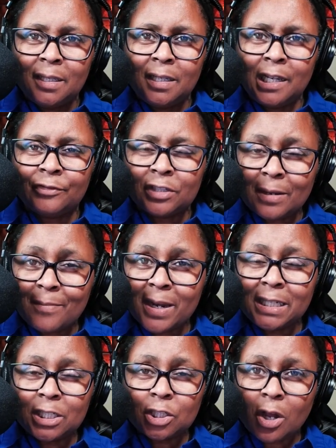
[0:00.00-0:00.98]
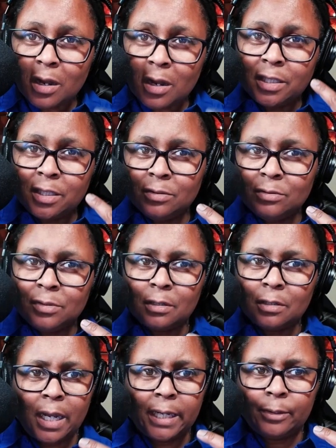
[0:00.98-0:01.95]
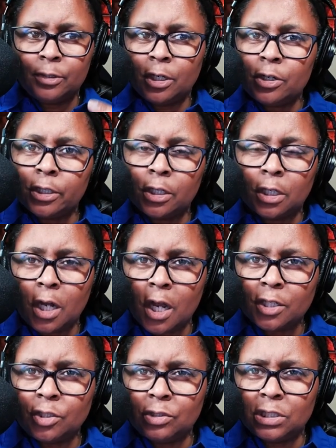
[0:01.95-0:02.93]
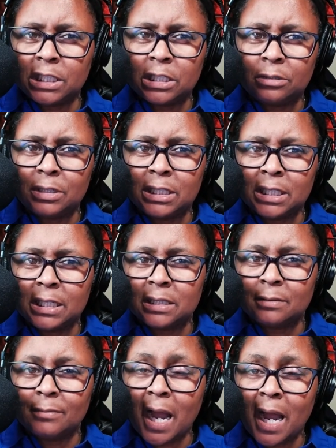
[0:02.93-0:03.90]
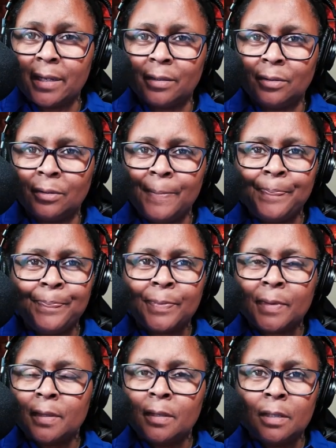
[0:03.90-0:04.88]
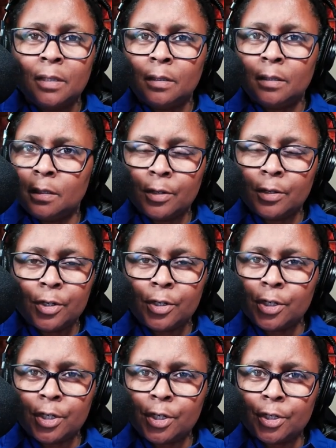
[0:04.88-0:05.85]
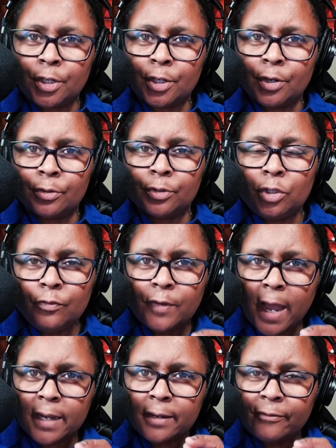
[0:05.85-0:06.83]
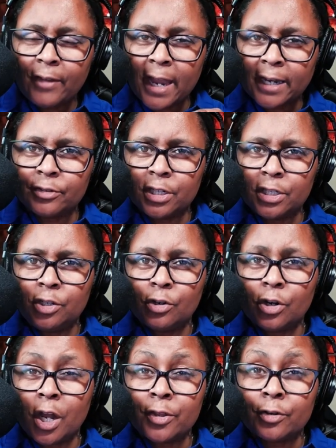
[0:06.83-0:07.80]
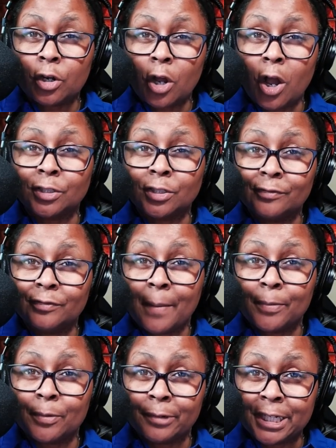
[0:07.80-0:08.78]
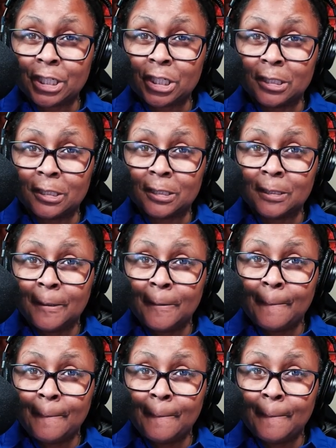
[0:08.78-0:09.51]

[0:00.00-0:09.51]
If somebody's calling you and they're like, well, it's only going to cost you 63 cents a mile. No. You've got to factor in your other costs of operations.